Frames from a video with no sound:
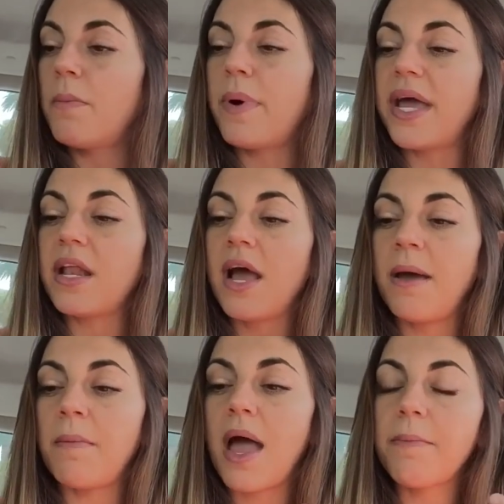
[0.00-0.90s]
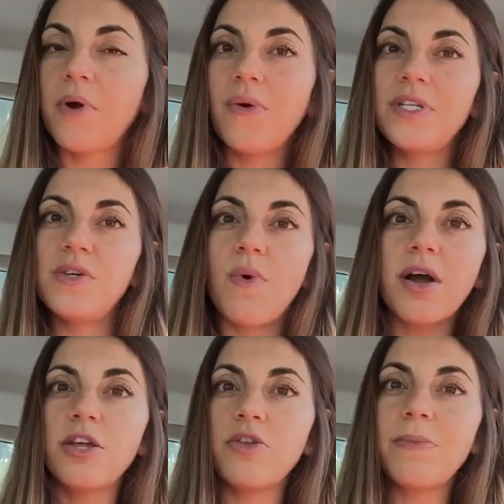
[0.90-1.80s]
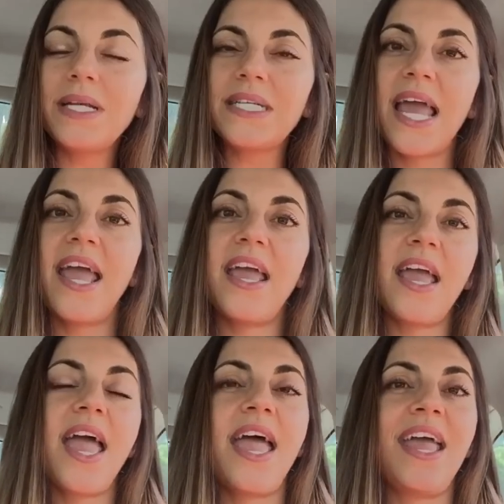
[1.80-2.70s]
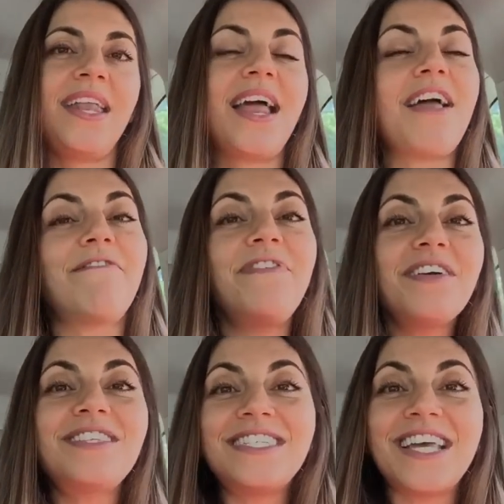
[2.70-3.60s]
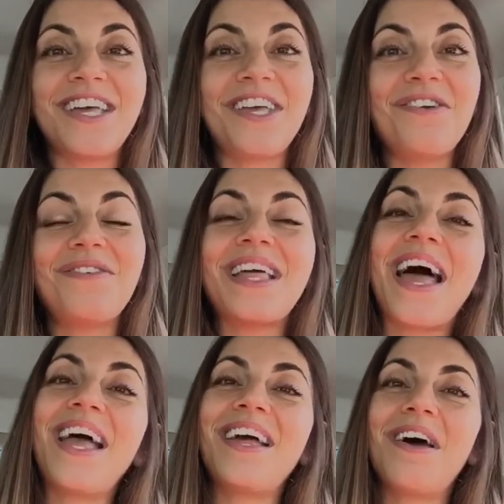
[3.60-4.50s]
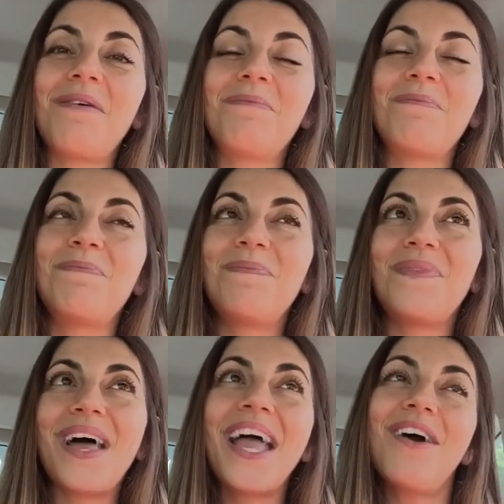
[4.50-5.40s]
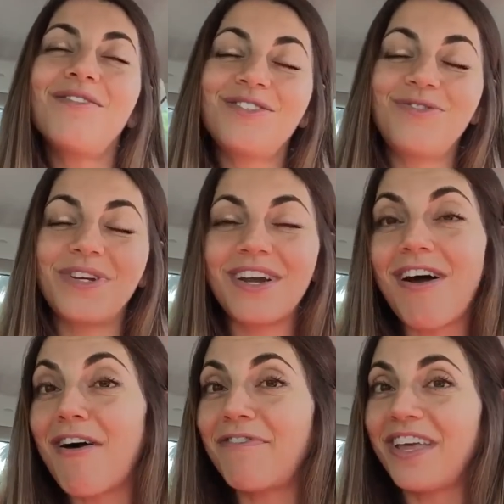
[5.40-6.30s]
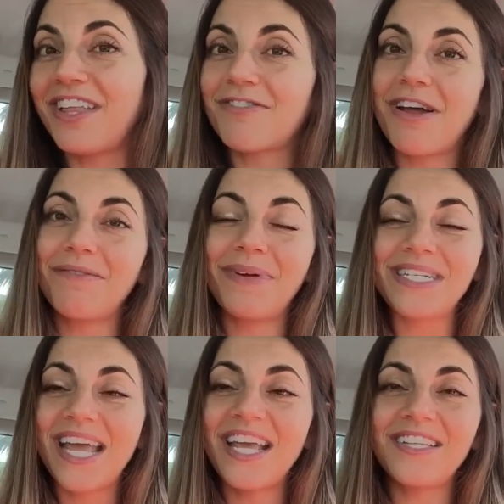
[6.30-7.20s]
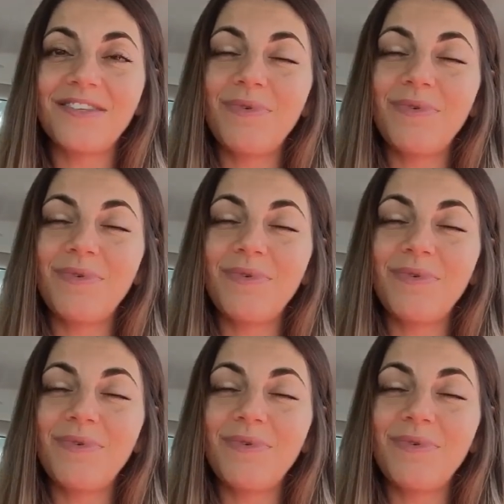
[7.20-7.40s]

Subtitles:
But I'm going to walk you through my day, and I failed to tell you that I also drink coffee throughout my day,